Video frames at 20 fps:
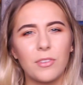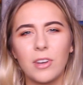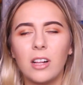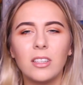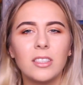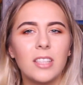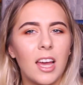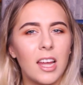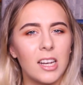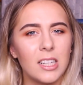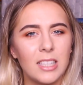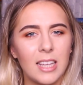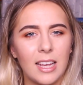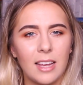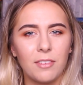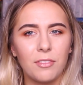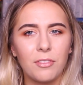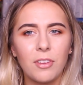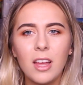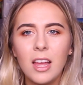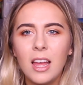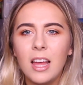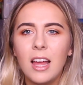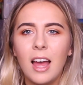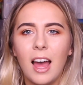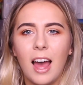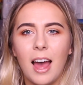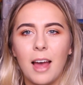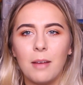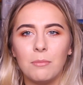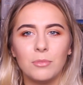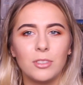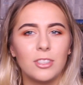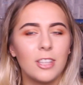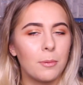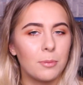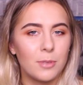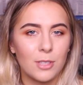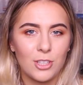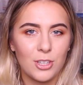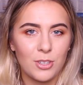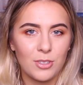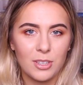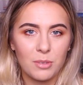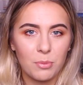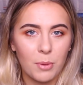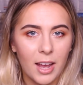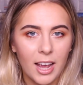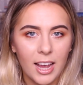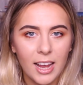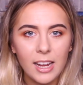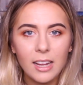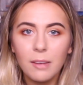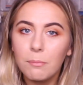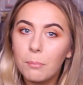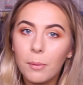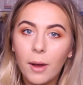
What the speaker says: of an alternative, substituted way.